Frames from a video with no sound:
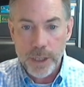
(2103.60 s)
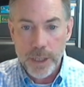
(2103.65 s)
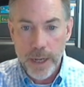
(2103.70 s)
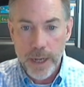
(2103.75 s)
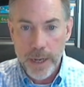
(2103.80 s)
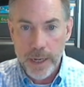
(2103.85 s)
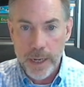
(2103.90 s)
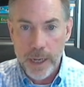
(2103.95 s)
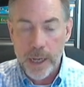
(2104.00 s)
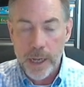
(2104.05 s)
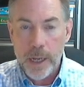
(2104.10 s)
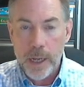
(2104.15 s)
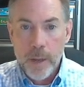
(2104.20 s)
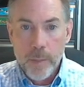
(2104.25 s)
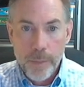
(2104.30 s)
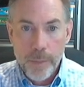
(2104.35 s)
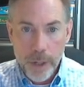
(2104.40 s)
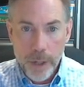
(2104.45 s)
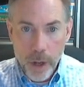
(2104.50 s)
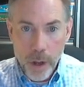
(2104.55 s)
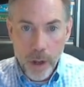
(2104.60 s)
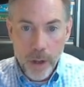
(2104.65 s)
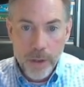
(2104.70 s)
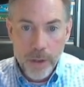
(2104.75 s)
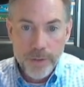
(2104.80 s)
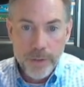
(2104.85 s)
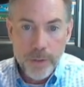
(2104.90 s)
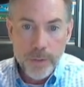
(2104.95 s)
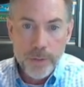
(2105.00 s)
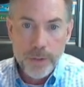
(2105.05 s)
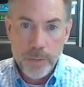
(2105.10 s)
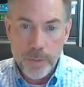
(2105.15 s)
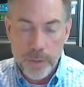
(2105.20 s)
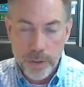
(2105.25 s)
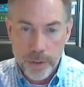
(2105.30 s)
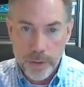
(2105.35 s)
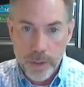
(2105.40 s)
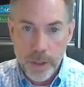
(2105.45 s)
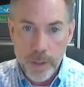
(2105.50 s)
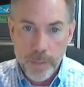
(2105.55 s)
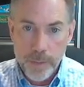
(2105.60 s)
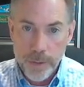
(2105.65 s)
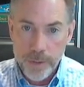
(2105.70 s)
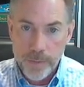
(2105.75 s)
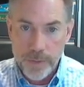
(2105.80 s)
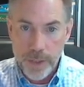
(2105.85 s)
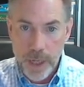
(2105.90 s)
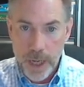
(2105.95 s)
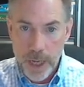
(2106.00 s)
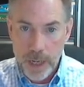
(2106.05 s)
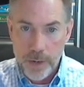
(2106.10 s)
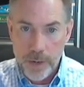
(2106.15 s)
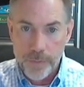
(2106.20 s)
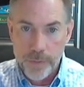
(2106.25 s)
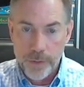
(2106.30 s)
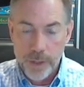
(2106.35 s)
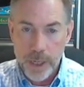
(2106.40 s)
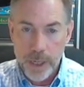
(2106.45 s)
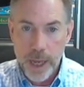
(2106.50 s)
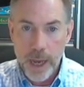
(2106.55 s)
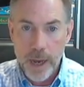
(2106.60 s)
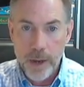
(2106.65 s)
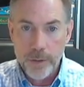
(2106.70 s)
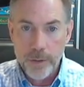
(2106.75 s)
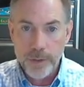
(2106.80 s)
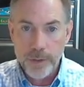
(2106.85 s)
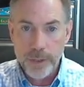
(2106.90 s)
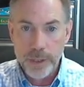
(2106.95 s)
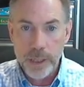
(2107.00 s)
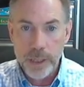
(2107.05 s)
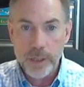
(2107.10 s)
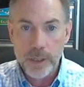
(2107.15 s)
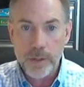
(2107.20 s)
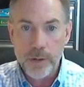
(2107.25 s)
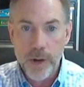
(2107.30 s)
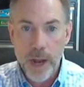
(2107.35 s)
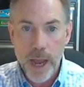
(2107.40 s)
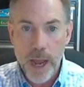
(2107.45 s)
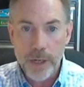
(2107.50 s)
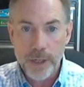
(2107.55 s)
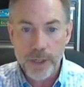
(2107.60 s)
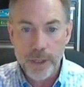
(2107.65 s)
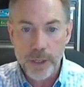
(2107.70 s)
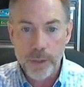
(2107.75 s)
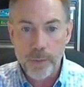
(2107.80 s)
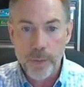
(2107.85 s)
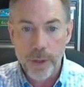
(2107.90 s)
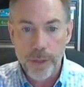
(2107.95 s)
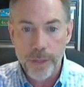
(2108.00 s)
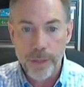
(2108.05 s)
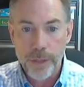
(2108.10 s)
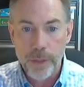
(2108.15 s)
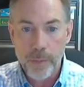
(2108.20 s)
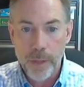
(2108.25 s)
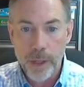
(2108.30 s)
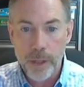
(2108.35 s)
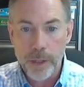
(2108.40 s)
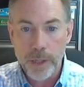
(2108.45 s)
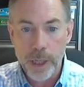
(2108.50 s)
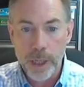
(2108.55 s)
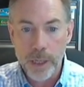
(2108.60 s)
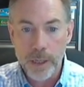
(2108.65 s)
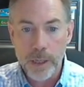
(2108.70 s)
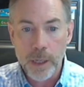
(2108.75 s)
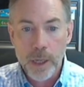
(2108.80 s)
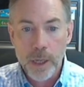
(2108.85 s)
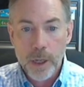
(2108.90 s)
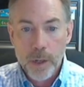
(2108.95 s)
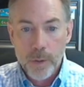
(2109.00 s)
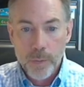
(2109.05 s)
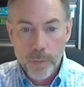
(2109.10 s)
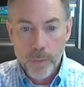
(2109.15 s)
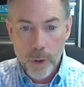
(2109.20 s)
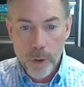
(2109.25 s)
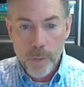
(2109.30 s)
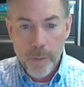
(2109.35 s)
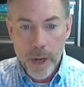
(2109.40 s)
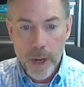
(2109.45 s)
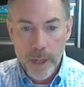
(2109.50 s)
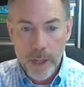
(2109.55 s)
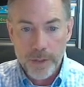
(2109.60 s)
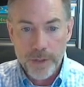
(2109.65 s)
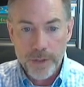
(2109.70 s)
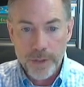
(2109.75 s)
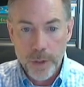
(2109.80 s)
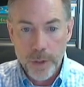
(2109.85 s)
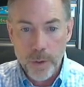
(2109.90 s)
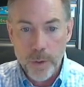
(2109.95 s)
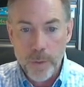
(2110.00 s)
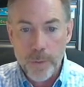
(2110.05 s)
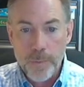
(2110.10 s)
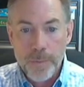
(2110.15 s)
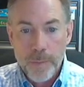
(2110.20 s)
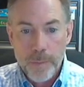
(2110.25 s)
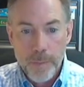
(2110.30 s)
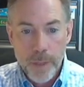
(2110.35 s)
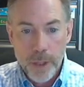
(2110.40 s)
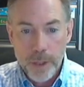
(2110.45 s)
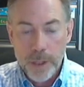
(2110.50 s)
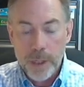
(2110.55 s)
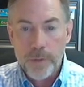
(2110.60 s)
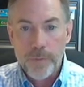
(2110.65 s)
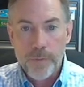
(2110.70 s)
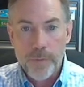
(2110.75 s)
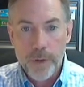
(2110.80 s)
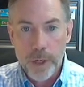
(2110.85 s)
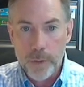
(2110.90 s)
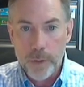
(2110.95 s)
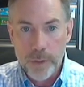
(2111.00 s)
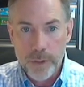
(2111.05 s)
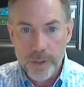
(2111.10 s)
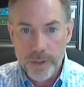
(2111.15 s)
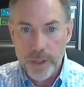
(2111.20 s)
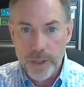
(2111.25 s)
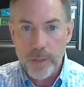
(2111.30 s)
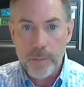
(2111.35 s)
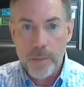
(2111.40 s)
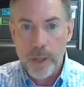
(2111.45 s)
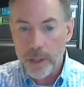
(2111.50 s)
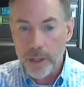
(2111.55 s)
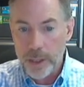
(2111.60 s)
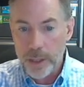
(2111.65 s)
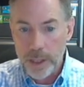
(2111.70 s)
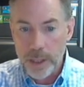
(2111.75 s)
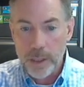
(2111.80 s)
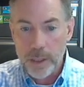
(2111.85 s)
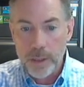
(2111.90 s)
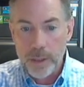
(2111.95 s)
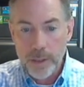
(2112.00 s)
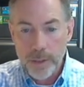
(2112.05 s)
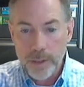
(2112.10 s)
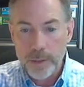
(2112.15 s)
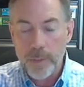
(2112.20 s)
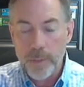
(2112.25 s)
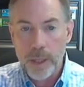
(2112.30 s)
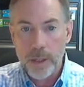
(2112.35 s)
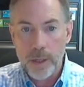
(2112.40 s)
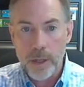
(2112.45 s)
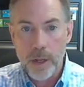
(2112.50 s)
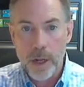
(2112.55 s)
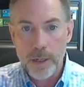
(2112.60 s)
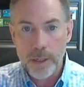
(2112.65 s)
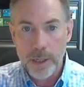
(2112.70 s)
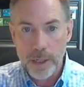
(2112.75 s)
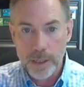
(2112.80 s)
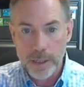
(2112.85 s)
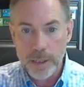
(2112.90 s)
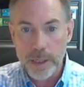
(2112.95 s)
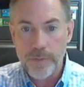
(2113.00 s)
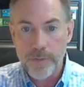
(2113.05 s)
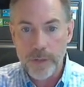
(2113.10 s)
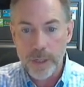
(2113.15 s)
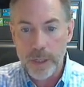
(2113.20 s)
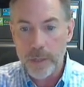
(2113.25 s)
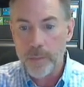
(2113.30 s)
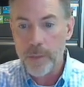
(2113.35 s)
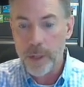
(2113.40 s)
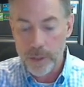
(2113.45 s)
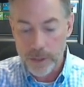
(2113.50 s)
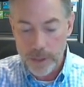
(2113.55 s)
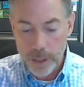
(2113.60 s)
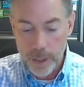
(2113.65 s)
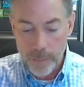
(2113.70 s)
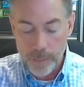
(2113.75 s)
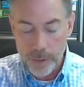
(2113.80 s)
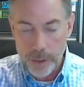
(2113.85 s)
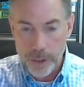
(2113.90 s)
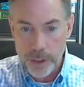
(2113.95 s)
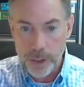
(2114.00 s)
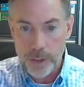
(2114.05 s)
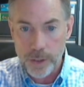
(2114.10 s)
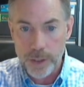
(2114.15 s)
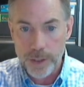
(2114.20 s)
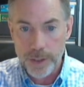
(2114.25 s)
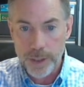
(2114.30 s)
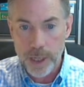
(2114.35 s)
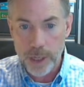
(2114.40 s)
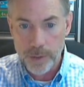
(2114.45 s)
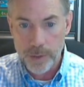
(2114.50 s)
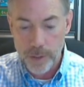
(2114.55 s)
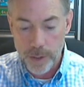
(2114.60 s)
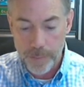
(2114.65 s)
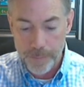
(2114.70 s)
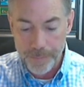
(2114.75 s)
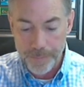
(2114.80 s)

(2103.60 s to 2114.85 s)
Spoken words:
data, but also some streams of data for the cow's interaction with the milking robot. So milking frequency, milk yields, milk conductivity, milk temperature, etc.